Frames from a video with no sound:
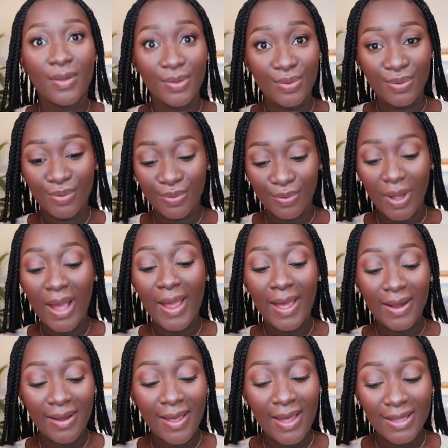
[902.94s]
Ooh, I
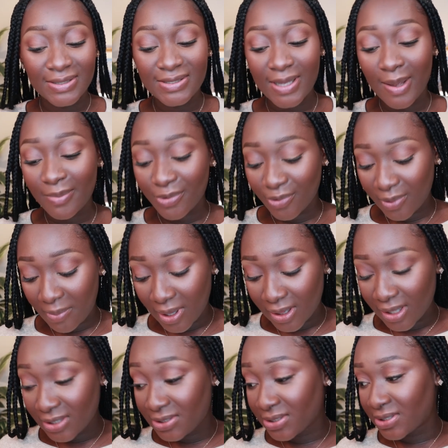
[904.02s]
had a hard time doing my
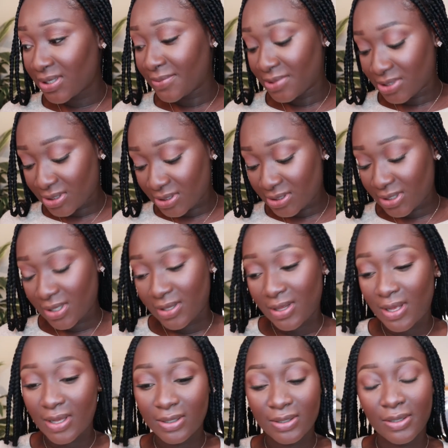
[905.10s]
lashes. Let me just say
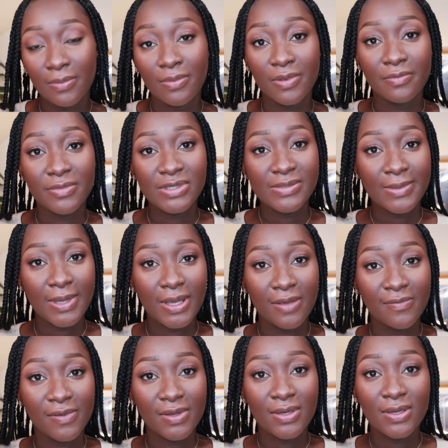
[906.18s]
that. They've been
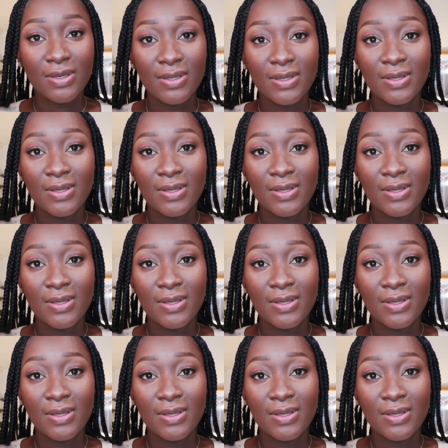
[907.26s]
misbehaving.